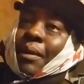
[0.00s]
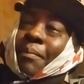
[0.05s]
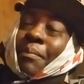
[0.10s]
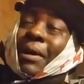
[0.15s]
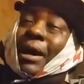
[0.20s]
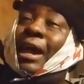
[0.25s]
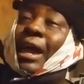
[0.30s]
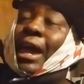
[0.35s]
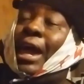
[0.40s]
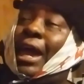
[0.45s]

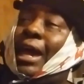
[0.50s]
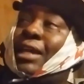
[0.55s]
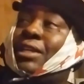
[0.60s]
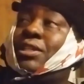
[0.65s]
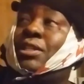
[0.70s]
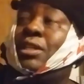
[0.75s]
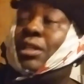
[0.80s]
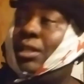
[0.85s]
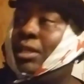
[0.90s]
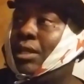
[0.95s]
But
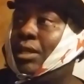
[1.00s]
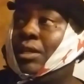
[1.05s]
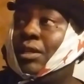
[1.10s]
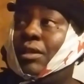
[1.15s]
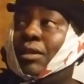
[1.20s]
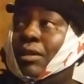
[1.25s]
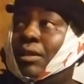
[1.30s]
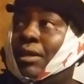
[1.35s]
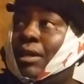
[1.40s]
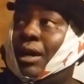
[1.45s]
actually,
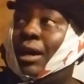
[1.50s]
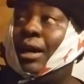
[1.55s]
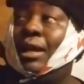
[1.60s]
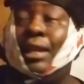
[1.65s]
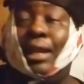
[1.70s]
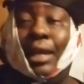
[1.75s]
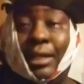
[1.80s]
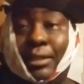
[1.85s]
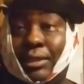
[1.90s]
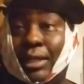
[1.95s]

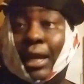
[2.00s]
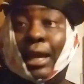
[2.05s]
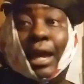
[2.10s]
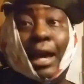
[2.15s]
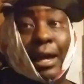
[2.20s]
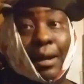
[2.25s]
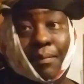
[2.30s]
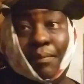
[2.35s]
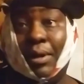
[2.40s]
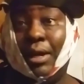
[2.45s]
unless they
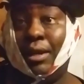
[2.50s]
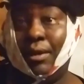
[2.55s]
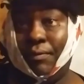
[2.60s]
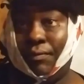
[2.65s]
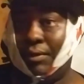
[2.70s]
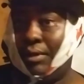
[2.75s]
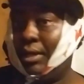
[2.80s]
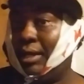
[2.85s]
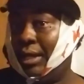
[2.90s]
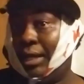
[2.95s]
got money
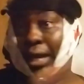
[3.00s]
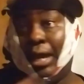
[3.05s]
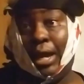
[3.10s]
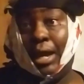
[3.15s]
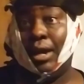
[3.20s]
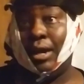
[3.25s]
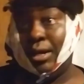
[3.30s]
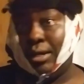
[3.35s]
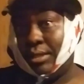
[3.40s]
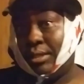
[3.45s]
from the
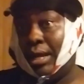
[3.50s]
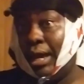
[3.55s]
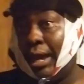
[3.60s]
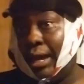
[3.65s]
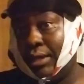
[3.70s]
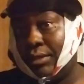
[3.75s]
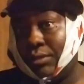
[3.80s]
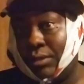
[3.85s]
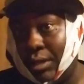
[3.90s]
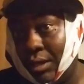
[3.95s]
CARES
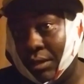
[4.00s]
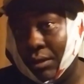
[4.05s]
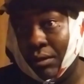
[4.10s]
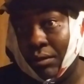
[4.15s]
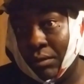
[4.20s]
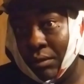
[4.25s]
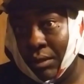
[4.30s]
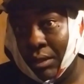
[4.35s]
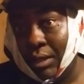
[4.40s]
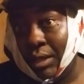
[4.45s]
Act
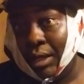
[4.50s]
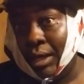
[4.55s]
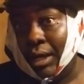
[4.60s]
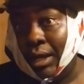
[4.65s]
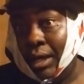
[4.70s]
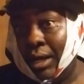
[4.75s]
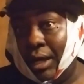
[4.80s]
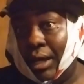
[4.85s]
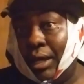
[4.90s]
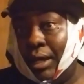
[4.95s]
deal,
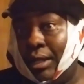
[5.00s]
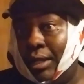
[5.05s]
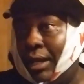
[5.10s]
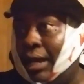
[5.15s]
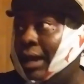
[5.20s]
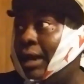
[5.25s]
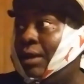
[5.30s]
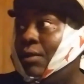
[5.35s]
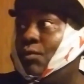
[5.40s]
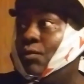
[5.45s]

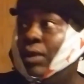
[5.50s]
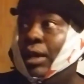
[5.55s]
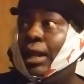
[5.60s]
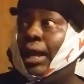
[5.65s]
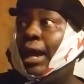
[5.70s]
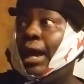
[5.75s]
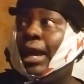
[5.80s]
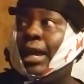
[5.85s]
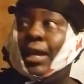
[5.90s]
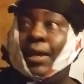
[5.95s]
there
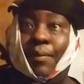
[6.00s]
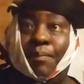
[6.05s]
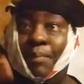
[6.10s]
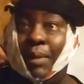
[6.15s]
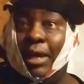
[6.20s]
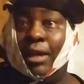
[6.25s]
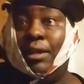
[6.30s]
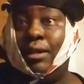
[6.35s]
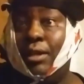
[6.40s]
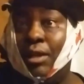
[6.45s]
really ain't
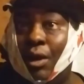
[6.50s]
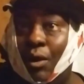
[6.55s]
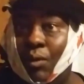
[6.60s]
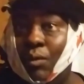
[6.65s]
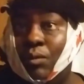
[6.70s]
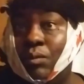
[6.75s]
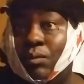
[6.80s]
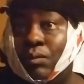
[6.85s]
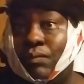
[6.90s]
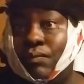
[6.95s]
been
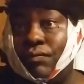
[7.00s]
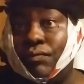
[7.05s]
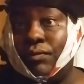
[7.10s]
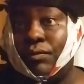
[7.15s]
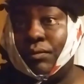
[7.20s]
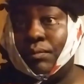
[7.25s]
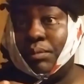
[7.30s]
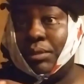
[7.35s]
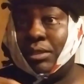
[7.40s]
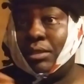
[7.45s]
no
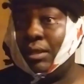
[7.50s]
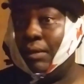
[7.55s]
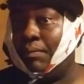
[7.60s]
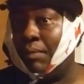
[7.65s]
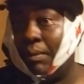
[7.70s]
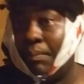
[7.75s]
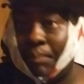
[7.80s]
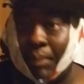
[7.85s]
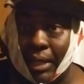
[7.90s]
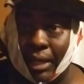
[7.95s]

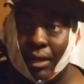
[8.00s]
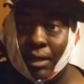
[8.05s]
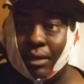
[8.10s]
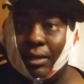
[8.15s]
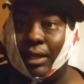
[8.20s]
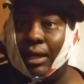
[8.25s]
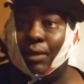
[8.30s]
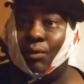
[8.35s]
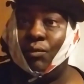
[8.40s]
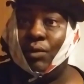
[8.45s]
specific
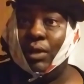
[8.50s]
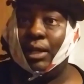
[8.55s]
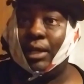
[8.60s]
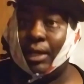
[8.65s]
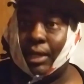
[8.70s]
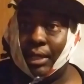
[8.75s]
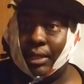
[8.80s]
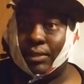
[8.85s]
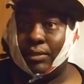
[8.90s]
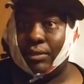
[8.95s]
bill that really
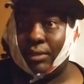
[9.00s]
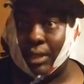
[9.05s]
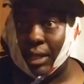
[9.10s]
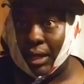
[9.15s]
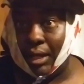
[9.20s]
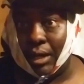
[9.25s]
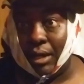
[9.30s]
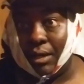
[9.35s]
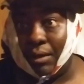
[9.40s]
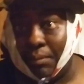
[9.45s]
can
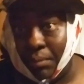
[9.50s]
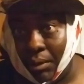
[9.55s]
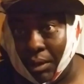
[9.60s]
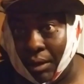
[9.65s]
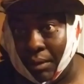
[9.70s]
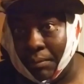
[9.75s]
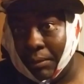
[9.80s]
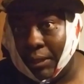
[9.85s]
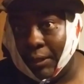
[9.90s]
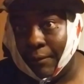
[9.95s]
extend
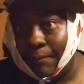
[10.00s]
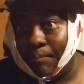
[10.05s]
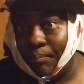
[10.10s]
unemployment.